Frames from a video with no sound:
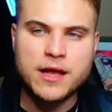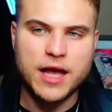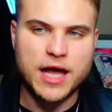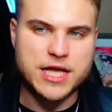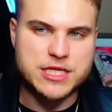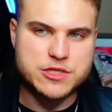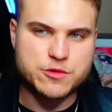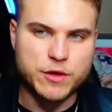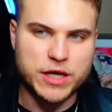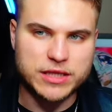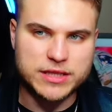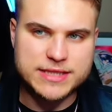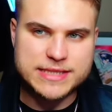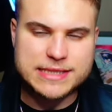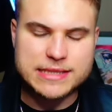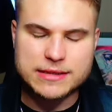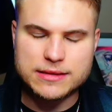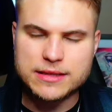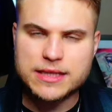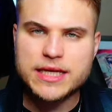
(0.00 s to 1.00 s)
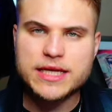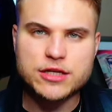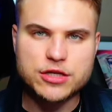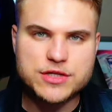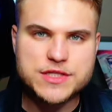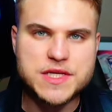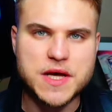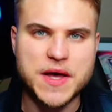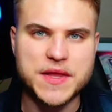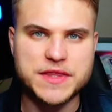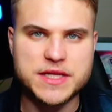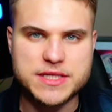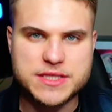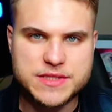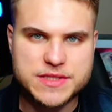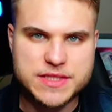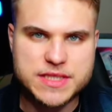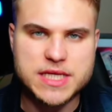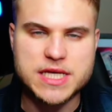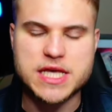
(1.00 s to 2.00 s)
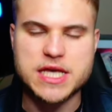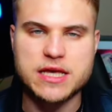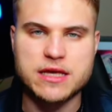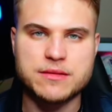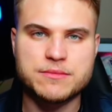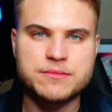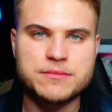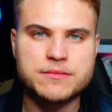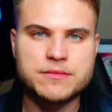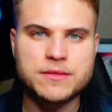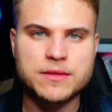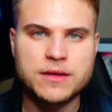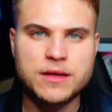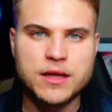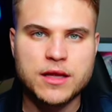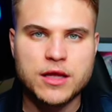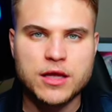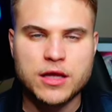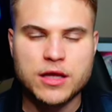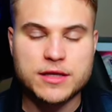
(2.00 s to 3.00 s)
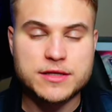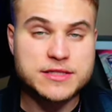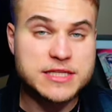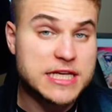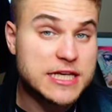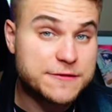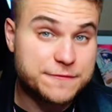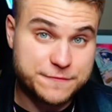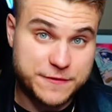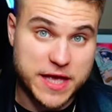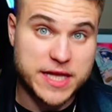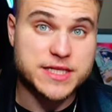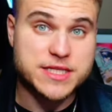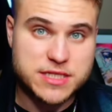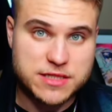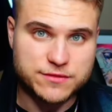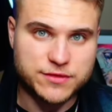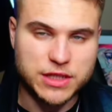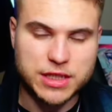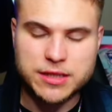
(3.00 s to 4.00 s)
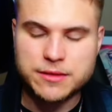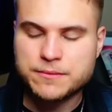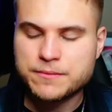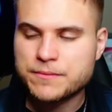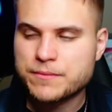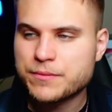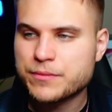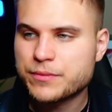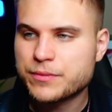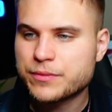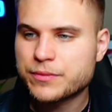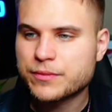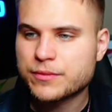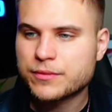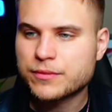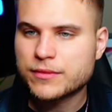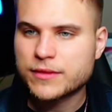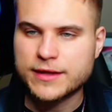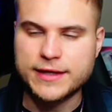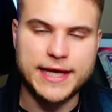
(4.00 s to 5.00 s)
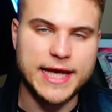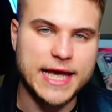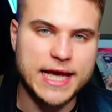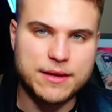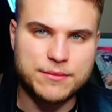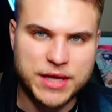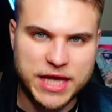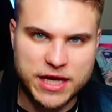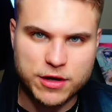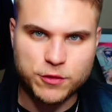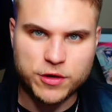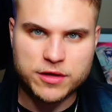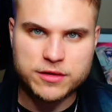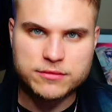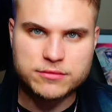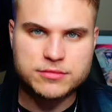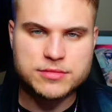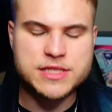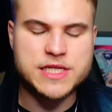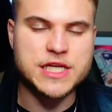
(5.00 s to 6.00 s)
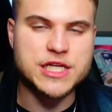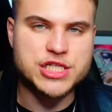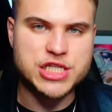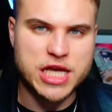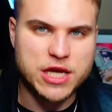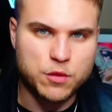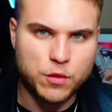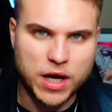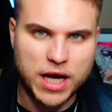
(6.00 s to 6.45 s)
as well as the leaders on this team defensively, Cam Hayward, TJ